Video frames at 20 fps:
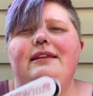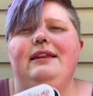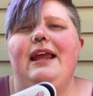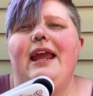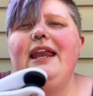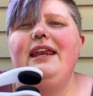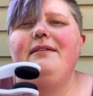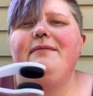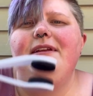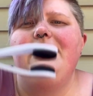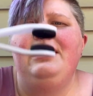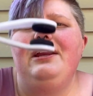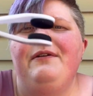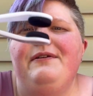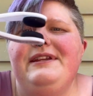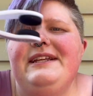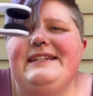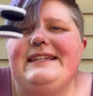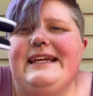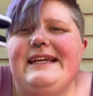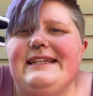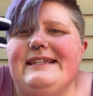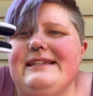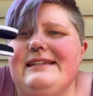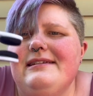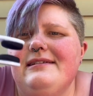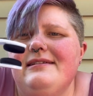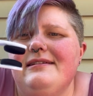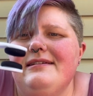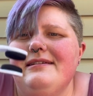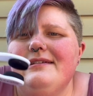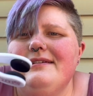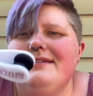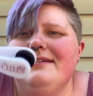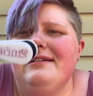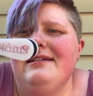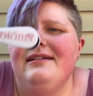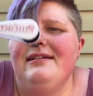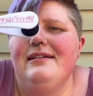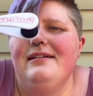Anybody know what this is?
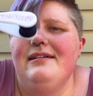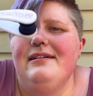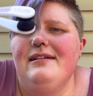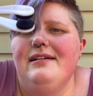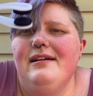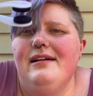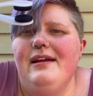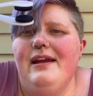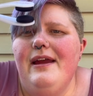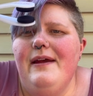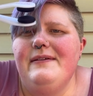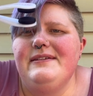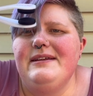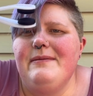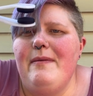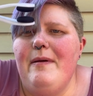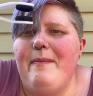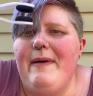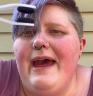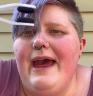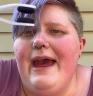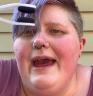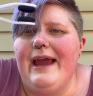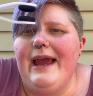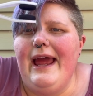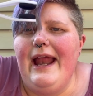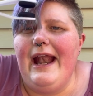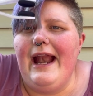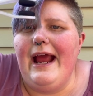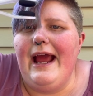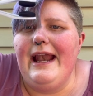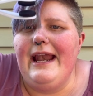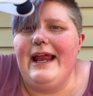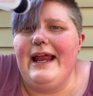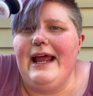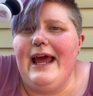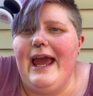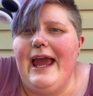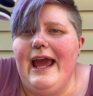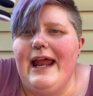It was in my bag and
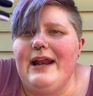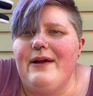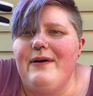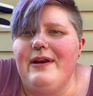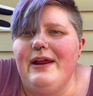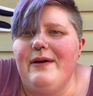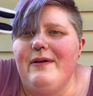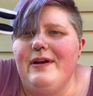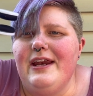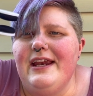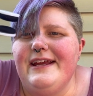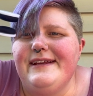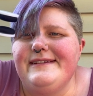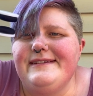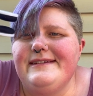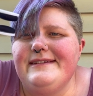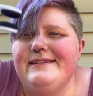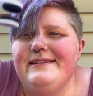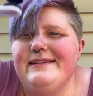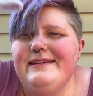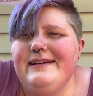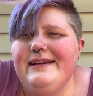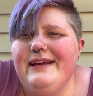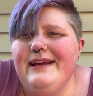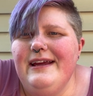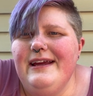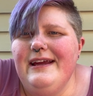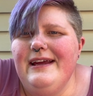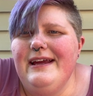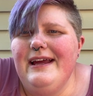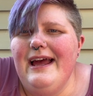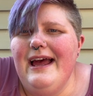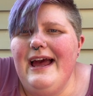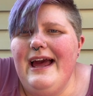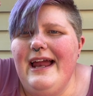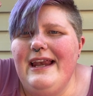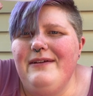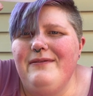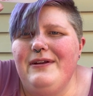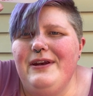I got no idea what it is.
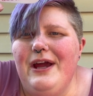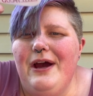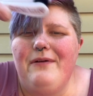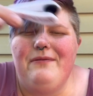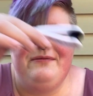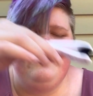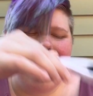Anyone know?